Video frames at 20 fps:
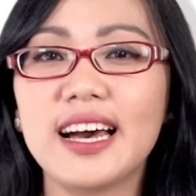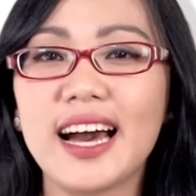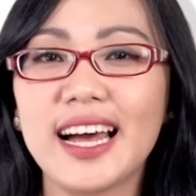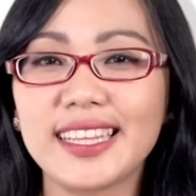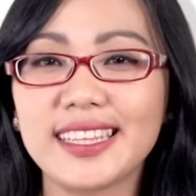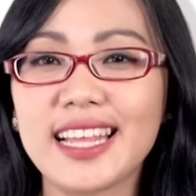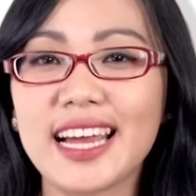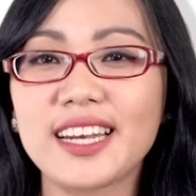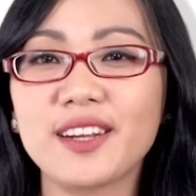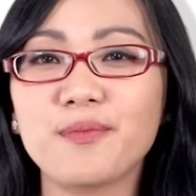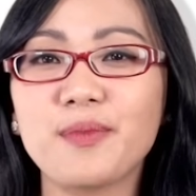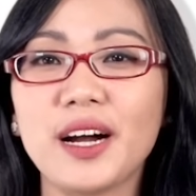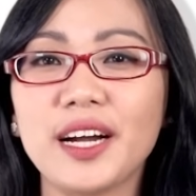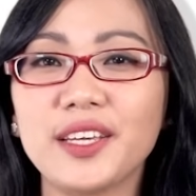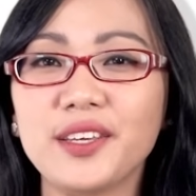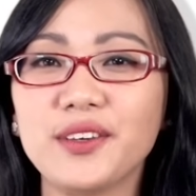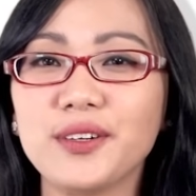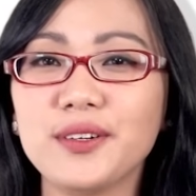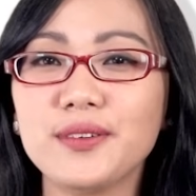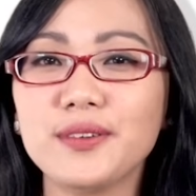Handa na ba
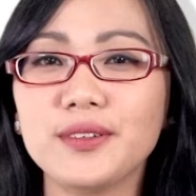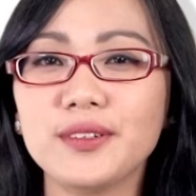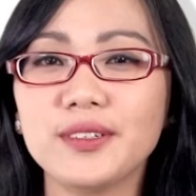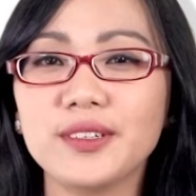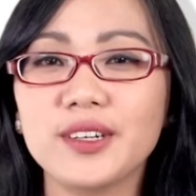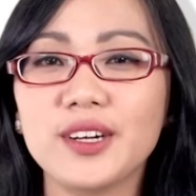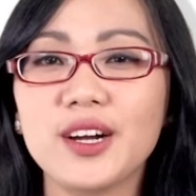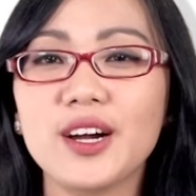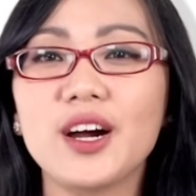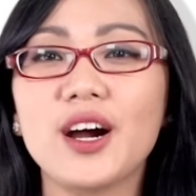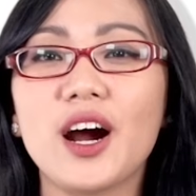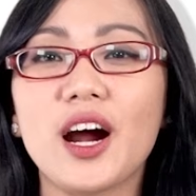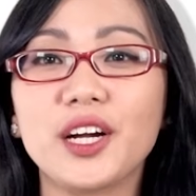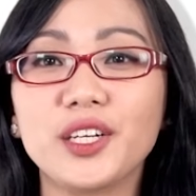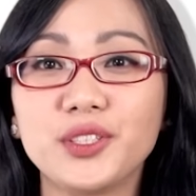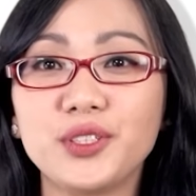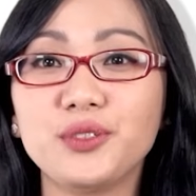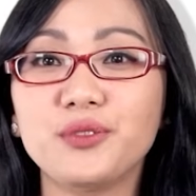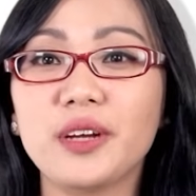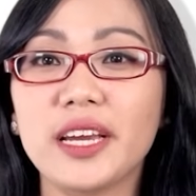kayo? Are
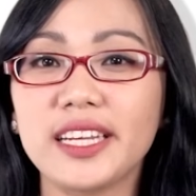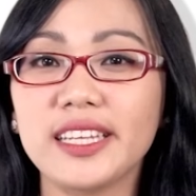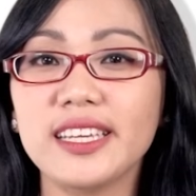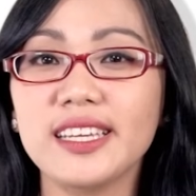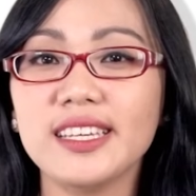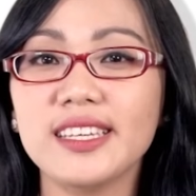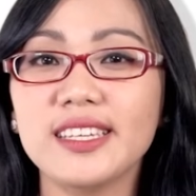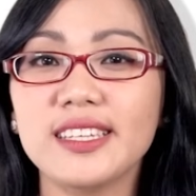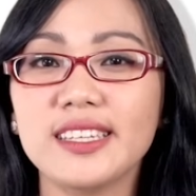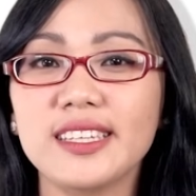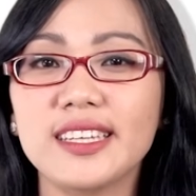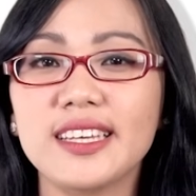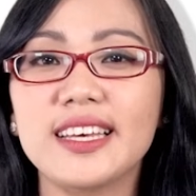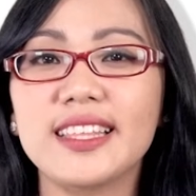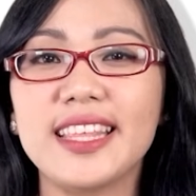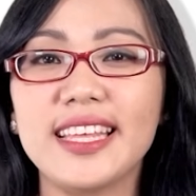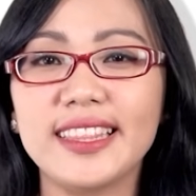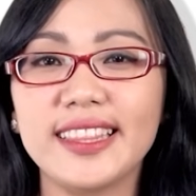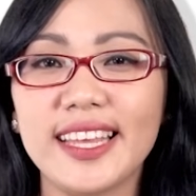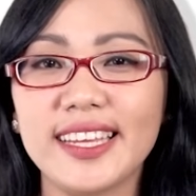you ready?
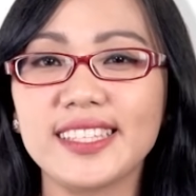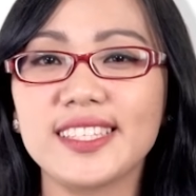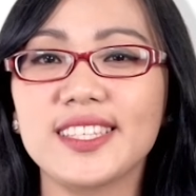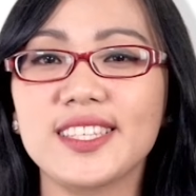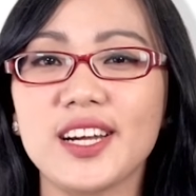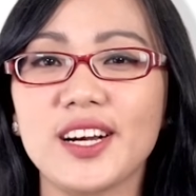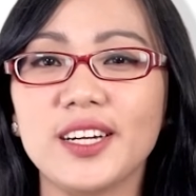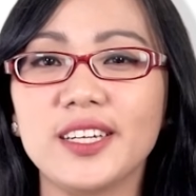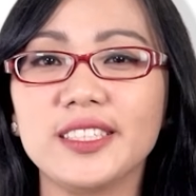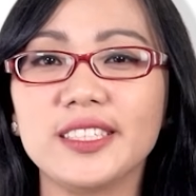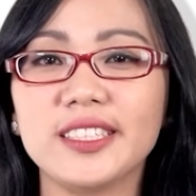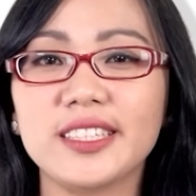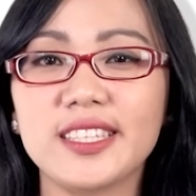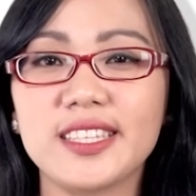Then let's start.